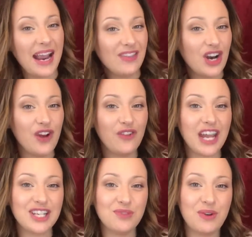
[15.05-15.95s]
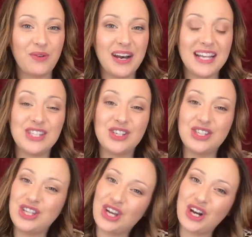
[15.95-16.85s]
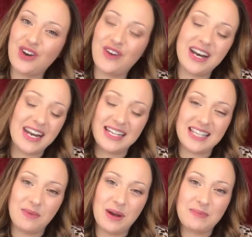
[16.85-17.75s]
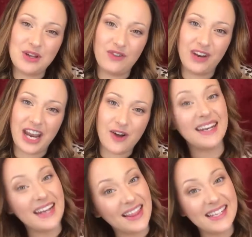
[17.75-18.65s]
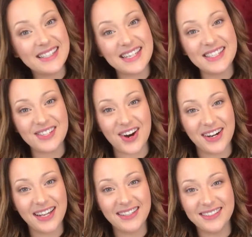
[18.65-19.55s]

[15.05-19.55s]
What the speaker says: and the notification bell right next to it so you get notified anytime I upload a video. Now let's get started.